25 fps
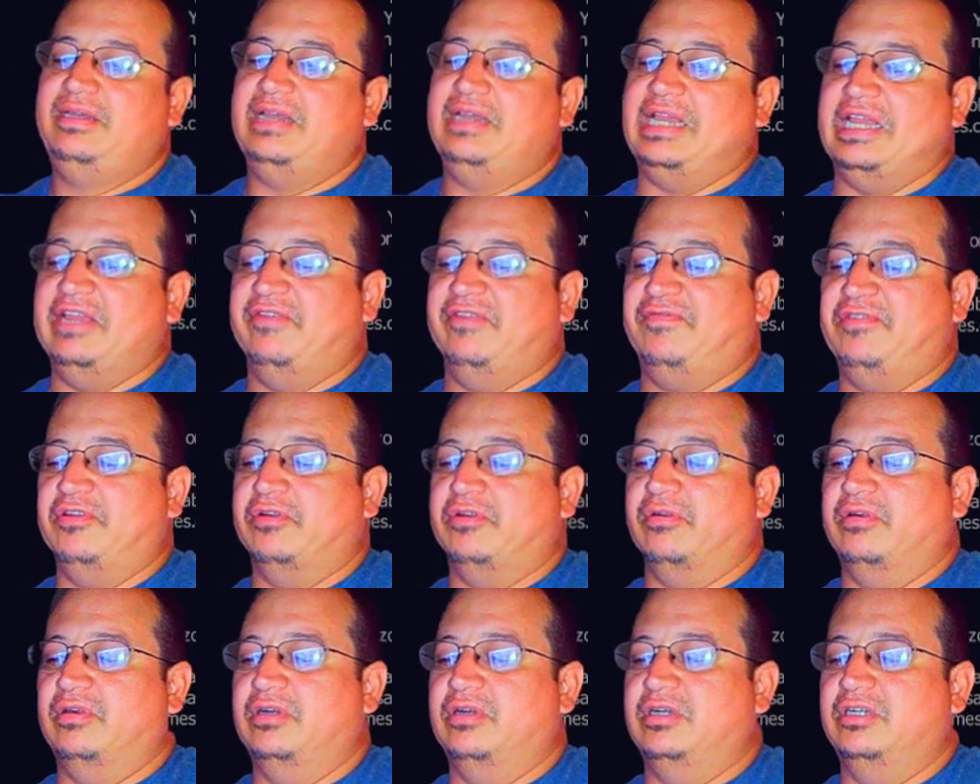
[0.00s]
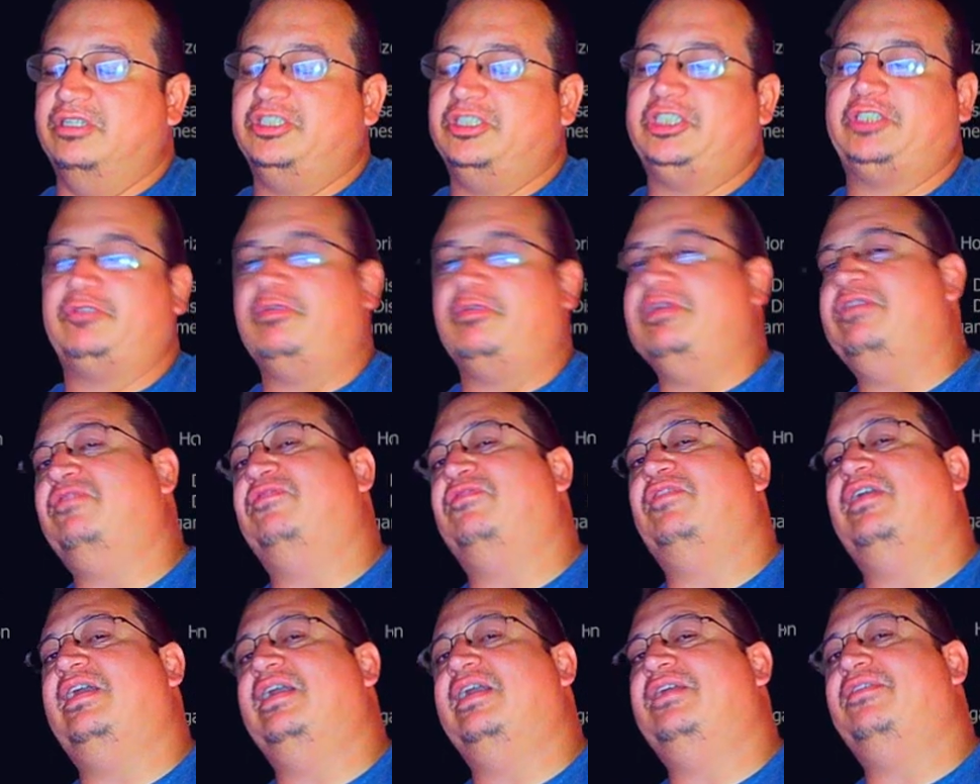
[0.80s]
If you're a Street
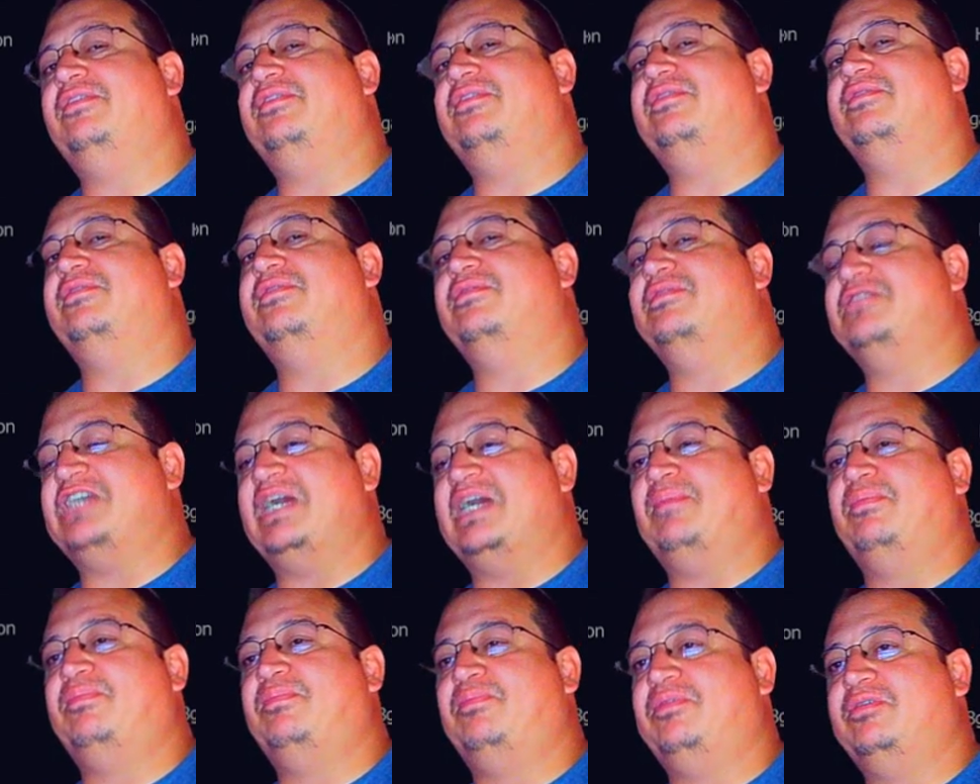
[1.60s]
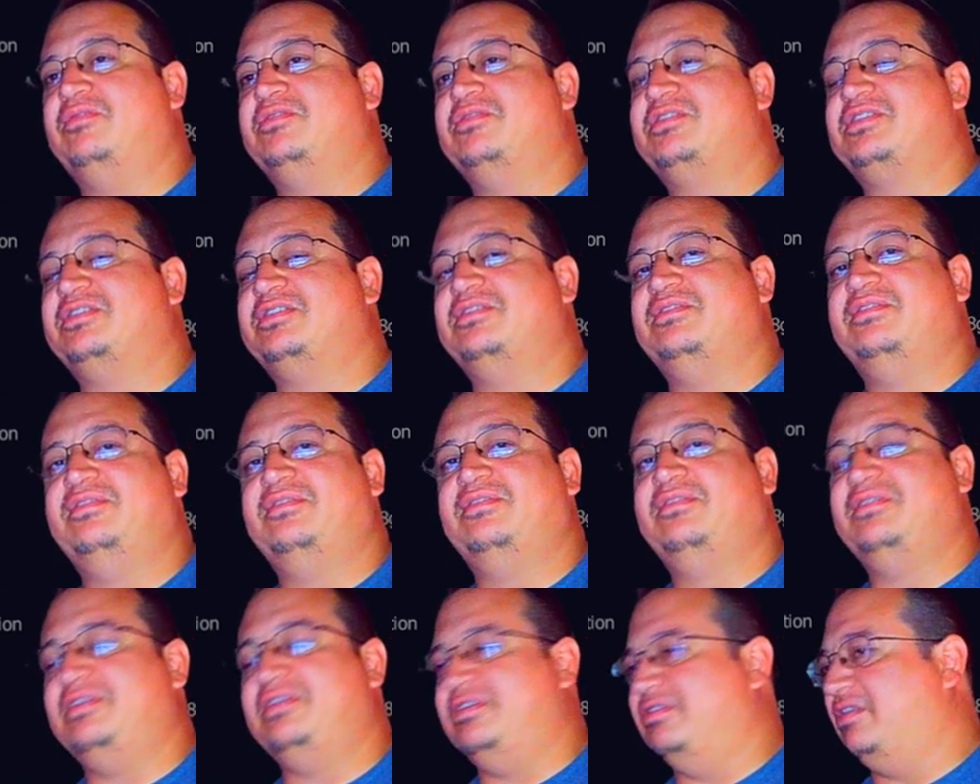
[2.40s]
Fighter type of
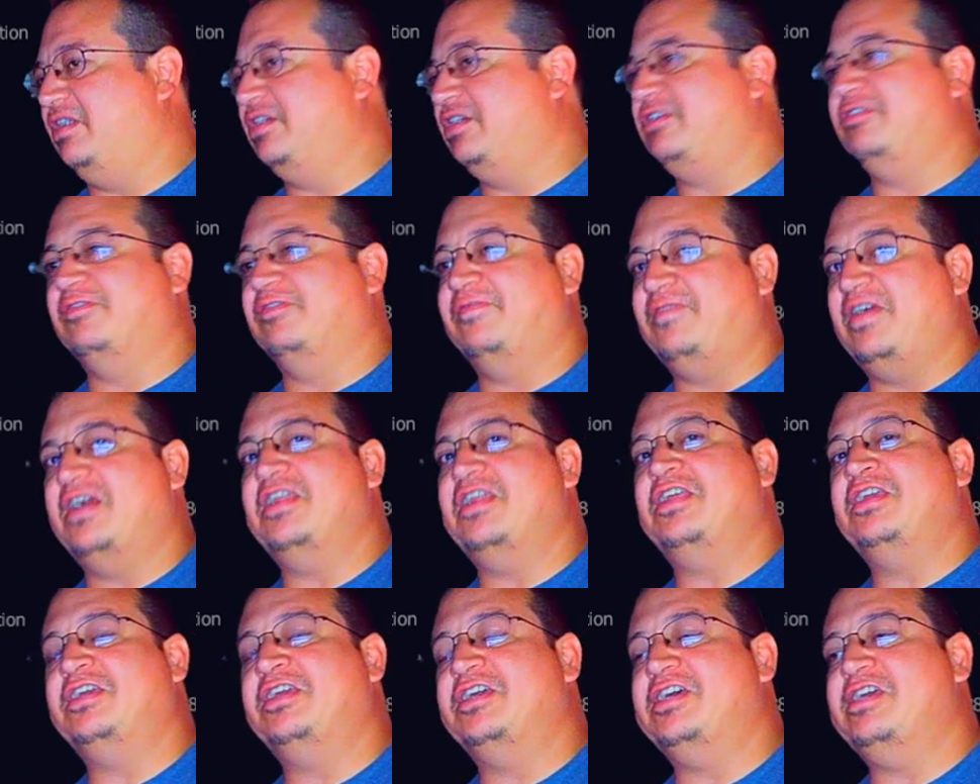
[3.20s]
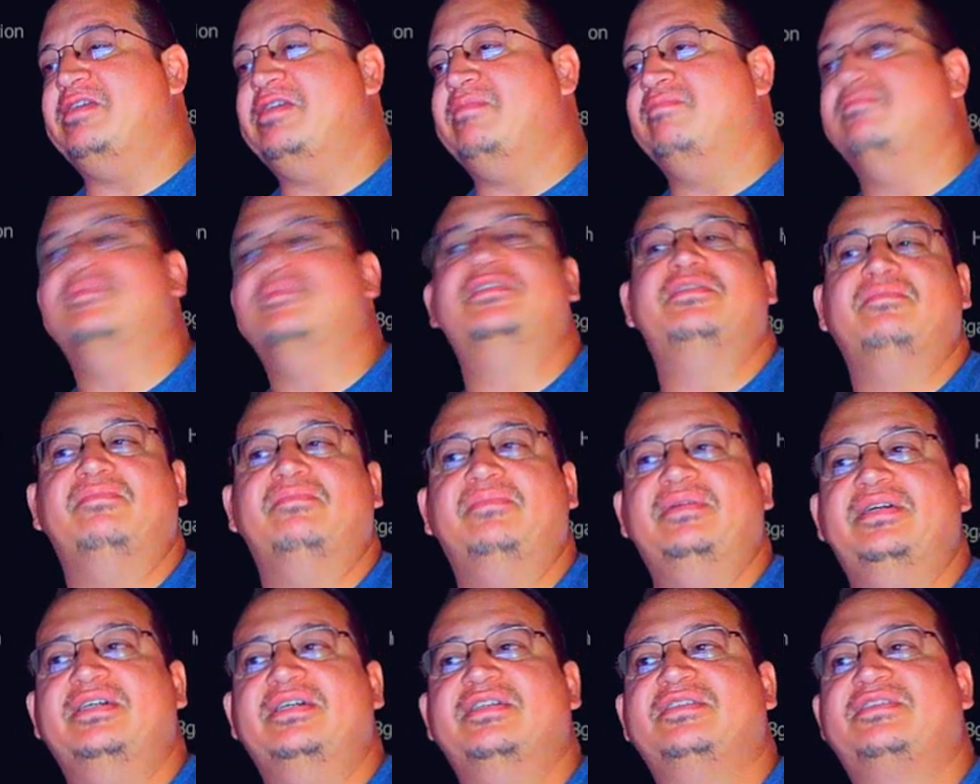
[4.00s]
person, you like your fighting games
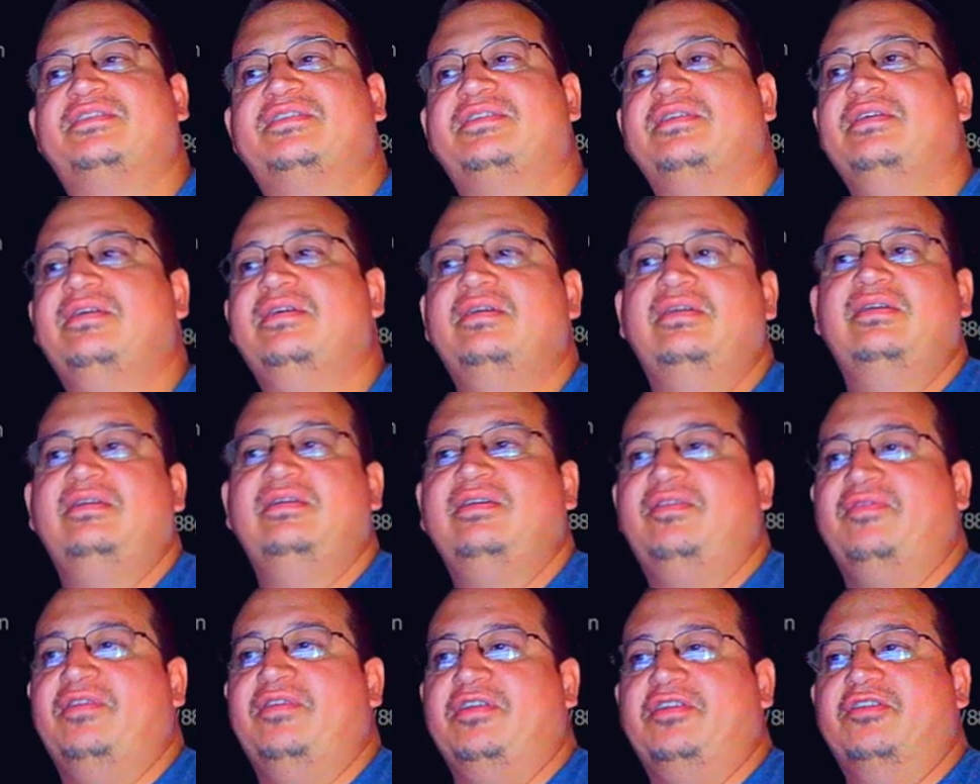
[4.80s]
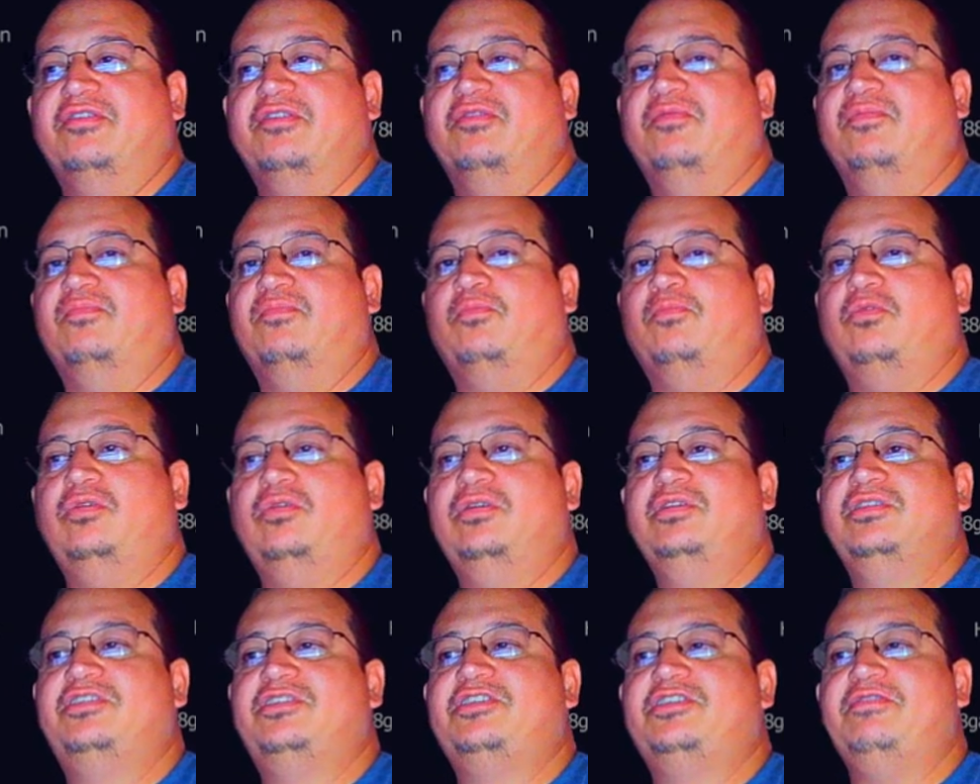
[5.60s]
best, then your
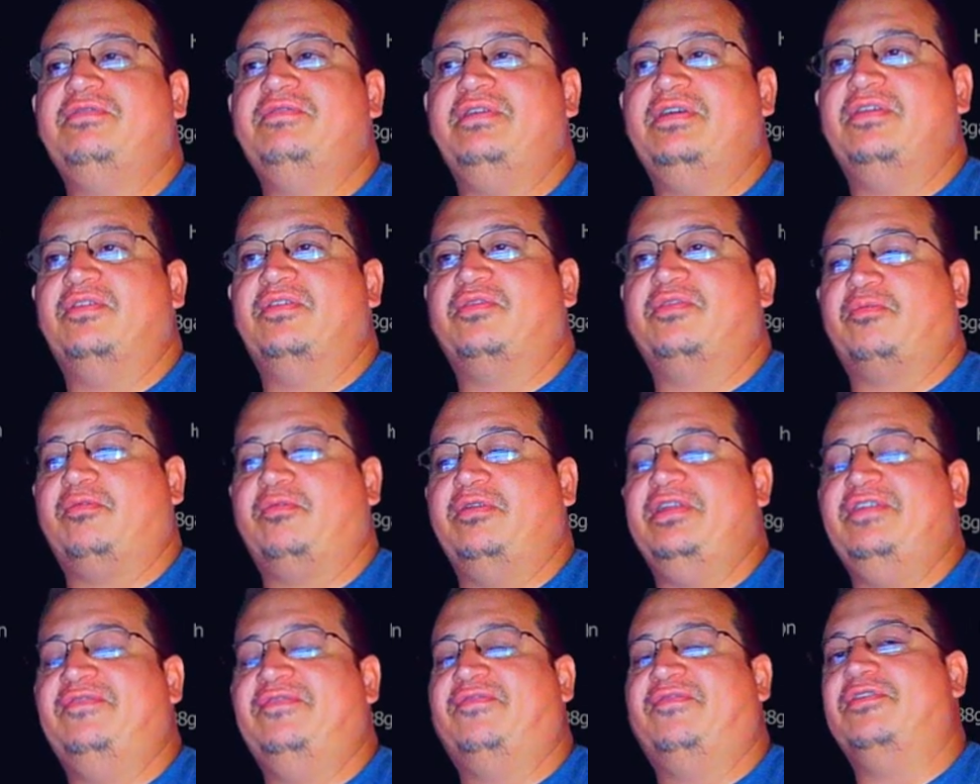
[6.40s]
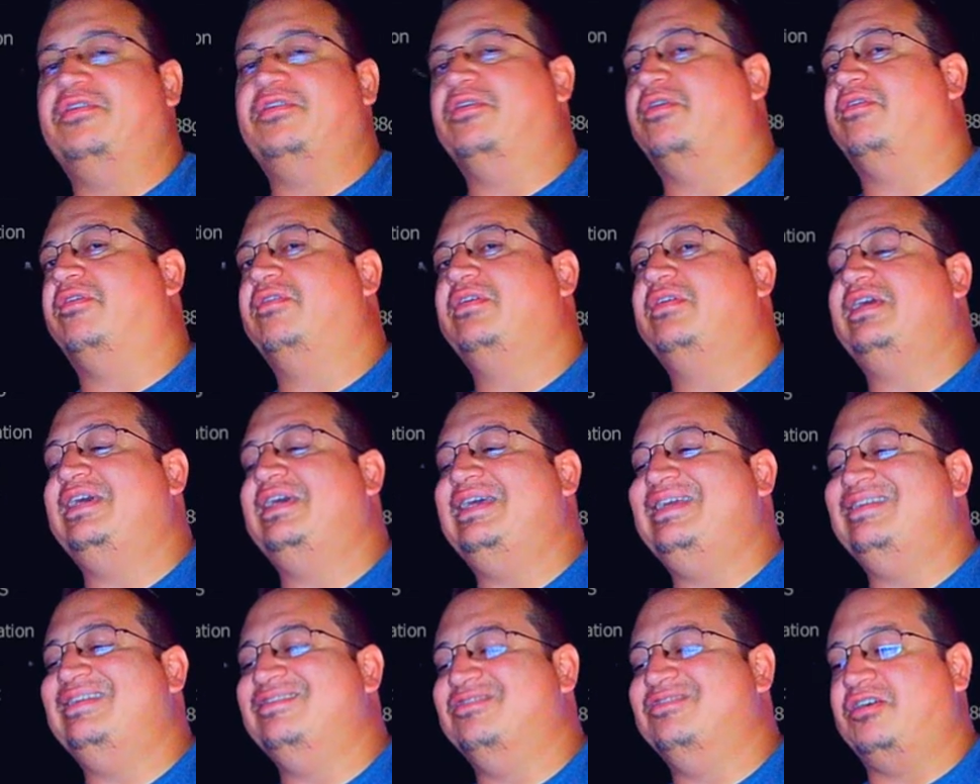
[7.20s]
one, two, and three for your
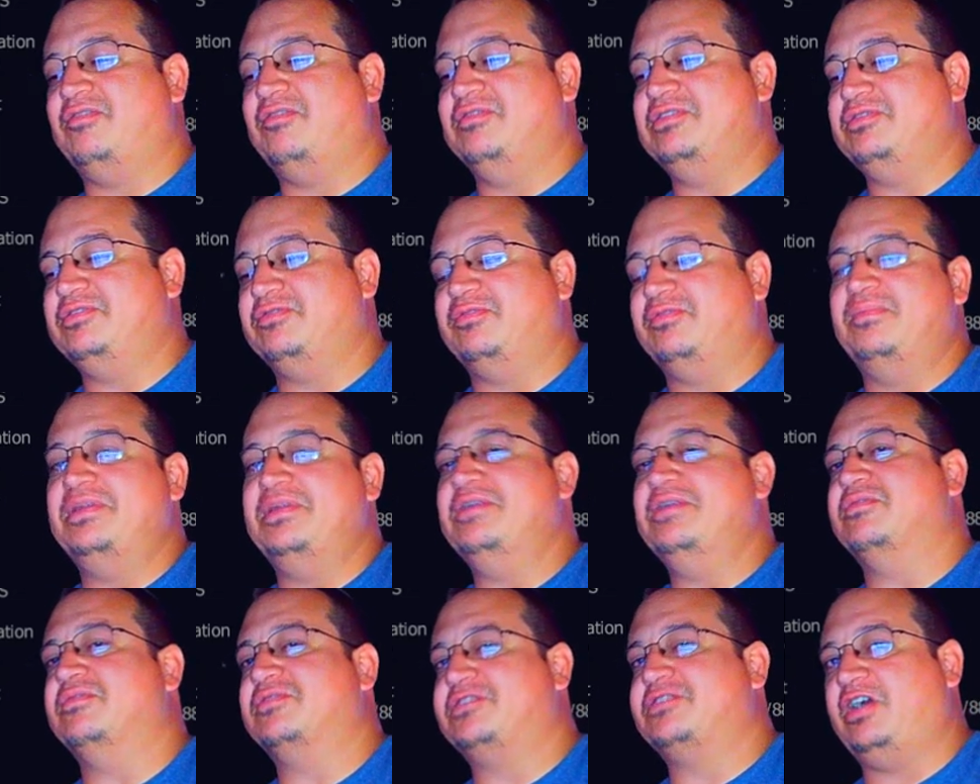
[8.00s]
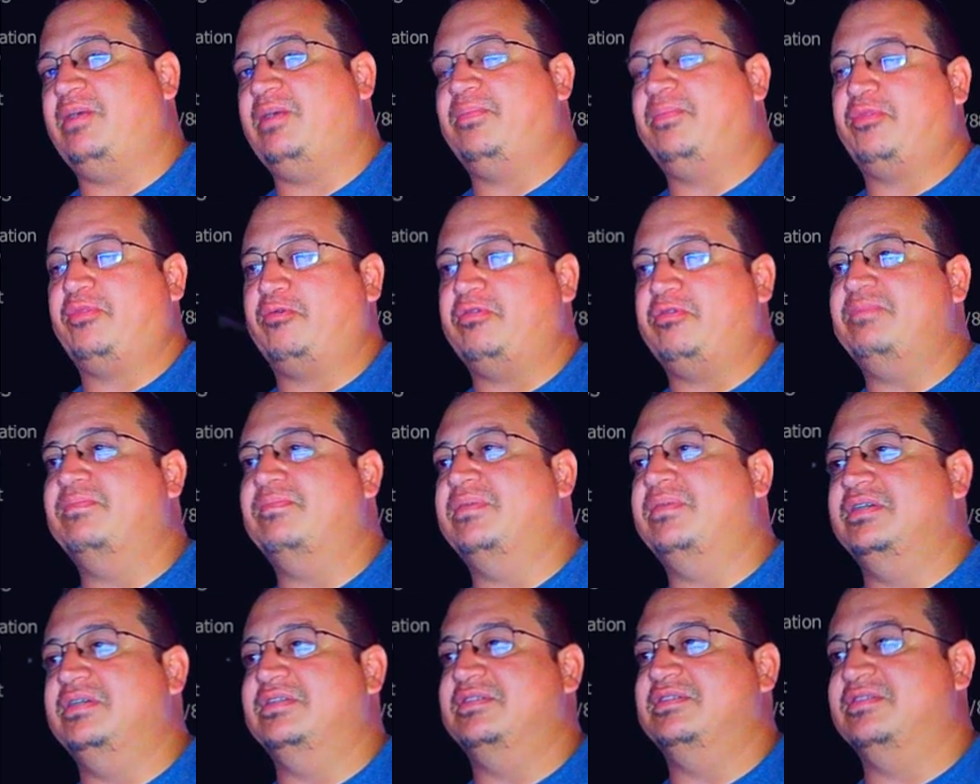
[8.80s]
arcade is always going to be your top three
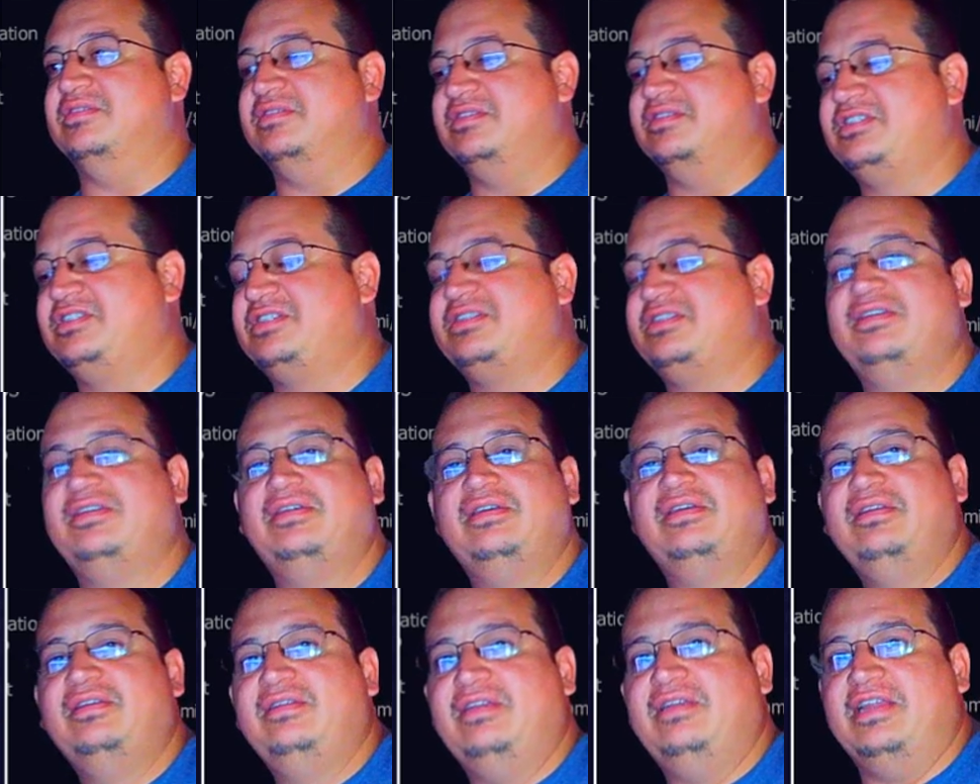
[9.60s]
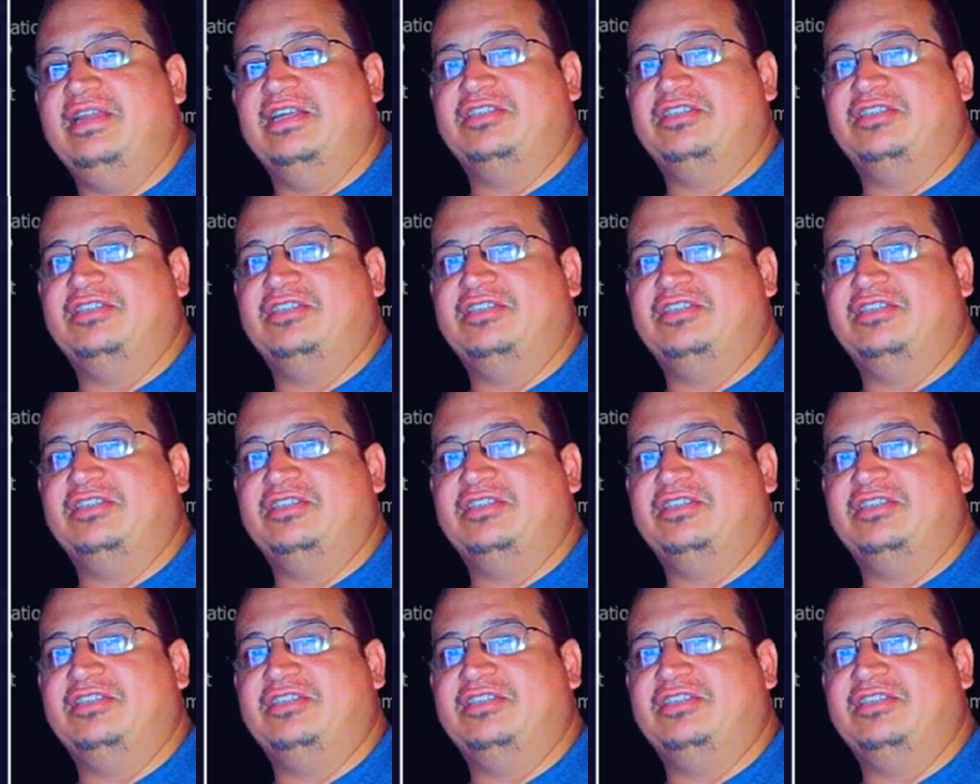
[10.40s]
buttons. And